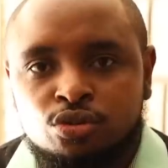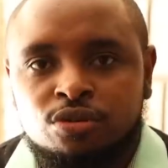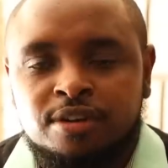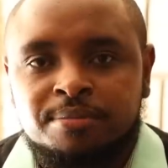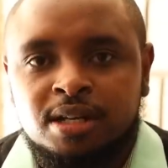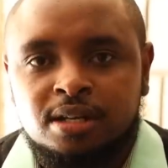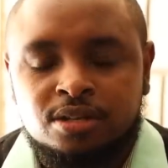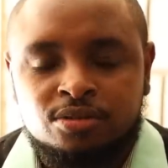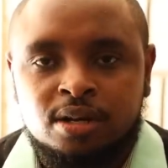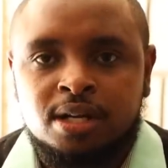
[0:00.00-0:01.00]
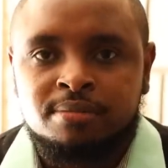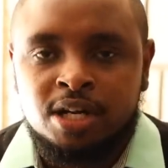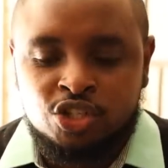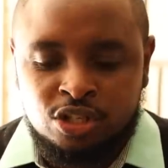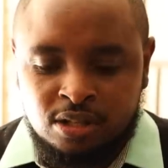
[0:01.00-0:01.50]
Tuko family, you can
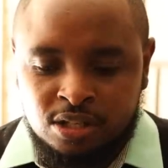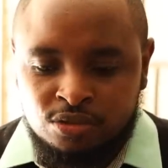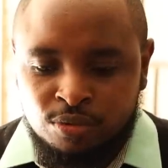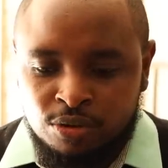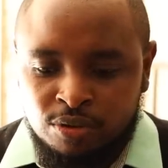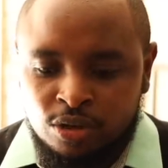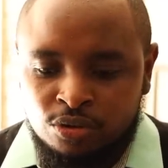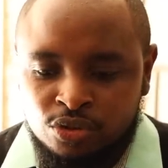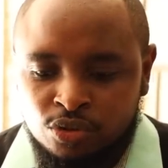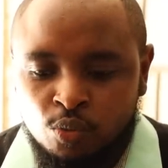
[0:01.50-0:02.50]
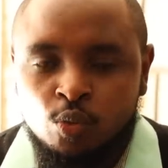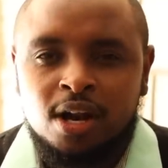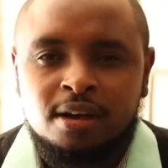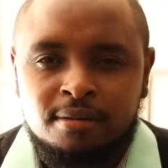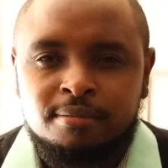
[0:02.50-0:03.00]
imagine that when we lose
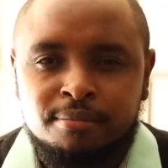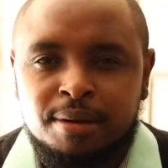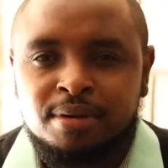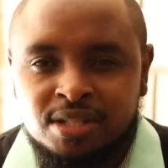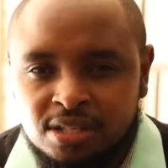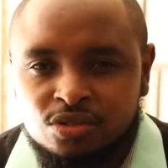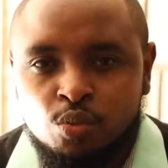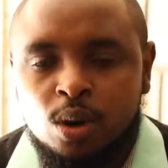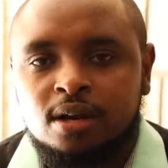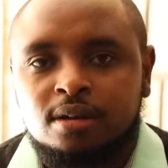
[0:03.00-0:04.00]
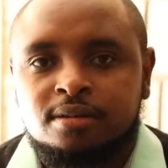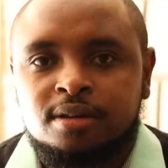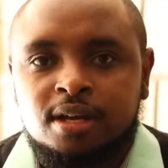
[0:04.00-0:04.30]
one member, just one,